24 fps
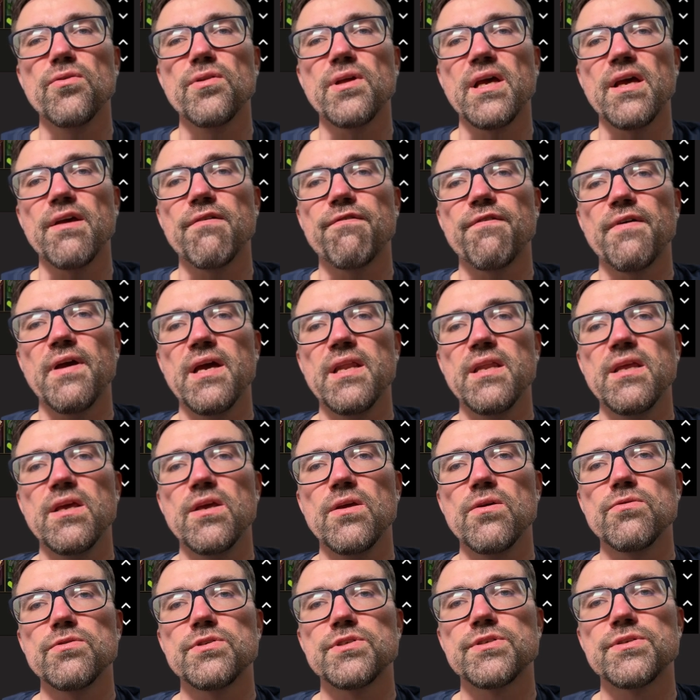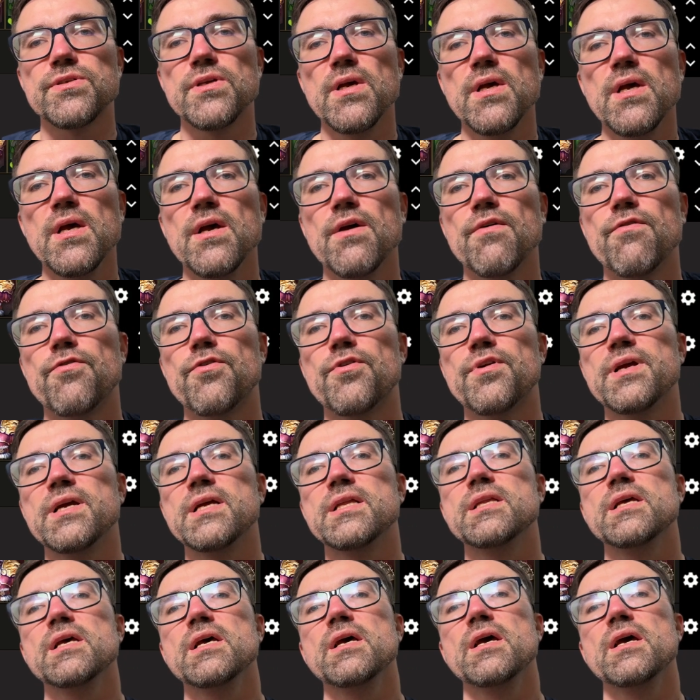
have any use for it.